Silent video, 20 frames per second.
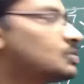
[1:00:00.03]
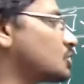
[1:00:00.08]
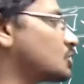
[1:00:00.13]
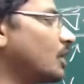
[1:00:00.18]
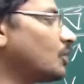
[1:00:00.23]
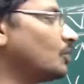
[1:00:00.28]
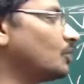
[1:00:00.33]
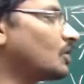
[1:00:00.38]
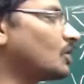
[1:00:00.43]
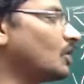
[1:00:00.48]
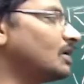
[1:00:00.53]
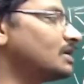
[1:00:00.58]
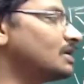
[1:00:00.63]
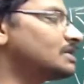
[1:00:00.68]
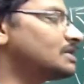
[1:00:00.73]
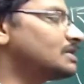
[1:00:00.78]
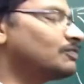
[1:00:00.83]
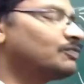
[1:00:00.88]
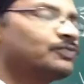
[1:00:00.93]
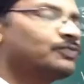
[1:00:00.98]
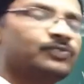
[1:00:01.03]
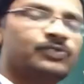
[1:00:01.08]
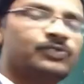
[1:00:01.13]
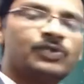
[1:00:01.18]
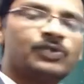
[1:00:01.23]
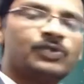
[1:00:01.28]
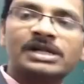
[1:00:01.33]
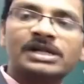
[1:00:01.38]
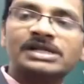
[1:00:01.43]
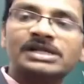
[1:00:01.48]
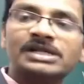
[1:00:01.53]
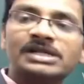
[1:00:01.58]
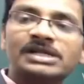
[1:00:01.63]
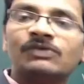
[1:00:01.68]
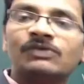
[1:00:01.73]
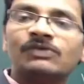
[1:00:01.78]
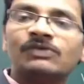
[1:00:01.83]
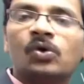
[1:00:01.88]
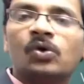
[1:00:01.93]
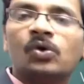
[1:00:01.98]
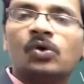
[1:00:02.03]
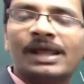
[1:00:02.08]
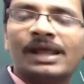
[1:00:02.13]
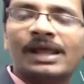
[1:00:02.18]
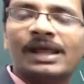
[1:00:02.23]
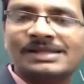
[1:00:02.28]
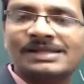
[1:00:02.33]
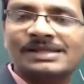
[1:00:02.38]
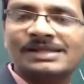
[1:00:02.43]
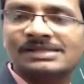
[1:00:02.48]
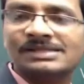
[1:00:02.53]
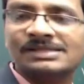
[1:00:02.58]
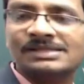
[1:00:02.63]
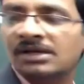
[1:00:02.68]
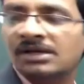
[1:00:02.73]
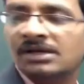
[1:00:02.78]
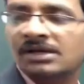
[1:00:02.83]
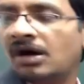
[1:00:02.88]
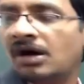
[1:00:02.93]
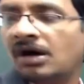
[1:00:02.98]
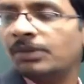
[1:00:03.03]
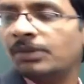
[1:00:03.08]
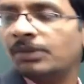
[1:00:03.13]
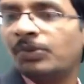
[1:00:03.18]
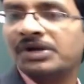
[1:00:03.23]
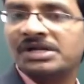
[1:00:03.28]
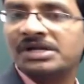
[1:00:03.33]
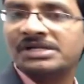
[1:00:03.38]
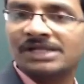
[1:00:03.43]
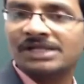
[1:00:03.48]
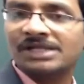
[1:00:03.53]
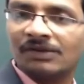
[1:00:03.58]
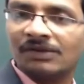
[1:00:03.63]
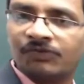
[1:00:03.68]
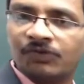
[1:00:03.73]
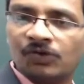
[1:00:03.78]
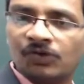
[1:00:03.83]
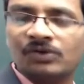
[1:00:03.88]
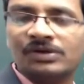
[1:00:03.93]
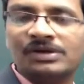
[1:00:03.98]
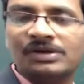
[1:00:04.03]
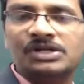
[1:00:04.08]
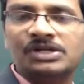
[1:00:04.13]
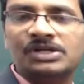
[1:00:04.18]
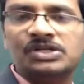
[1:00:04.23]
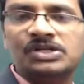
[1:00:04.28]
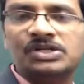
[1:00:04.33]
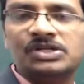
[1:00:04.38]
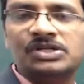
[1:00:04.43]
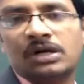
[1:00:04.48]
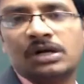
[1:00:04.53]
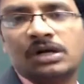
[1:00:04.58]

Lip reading: what we call as the potential flow analysis, or the potential flow in short.